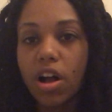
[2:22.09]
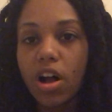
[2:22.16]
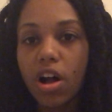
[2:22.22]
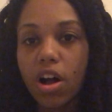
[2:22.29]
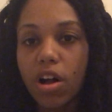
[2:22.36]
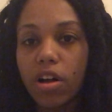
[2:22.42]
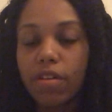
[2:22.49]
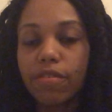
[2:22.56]

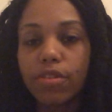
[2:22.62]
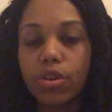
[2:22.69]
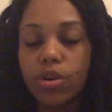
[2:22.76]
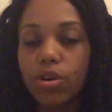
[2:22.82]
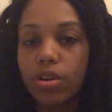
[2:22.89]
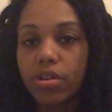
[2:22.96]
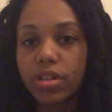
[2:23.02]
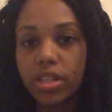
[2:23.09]
of the
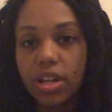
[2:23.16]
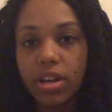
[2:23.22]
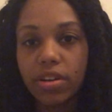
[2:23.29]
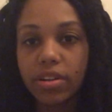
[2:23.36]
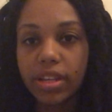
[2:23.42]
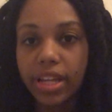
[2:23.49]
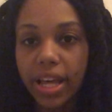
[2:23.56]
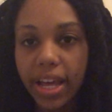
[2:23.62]
horizontal
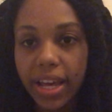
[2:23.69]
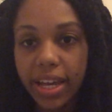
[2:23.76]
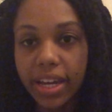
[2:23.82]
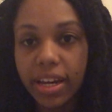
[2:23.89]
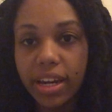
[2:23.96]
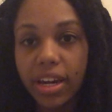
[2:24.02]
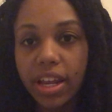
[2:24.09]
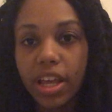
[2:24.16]

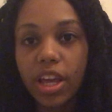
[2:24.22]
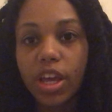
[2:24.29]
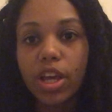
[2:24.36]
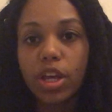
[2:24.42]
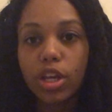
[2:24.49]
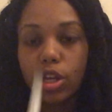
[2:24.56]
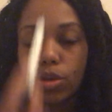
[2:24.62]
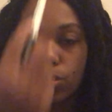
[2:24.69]
line,
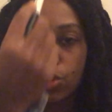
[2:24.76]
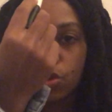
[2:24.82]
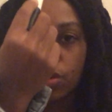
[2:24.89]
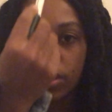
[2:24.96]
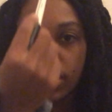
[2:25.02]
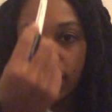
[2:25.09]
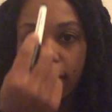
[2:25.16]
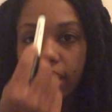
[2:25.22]
because we drew a
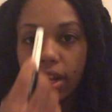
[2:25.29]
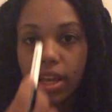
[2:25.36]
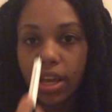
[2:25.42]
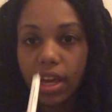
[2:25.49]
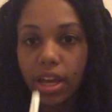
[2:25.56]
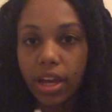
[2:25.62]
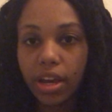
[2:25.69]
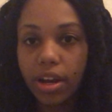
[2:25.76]
line
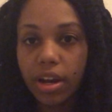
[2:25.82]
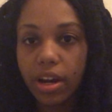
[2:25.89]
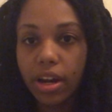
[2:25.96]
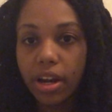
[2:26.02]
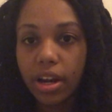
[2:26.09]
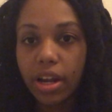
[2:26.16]
here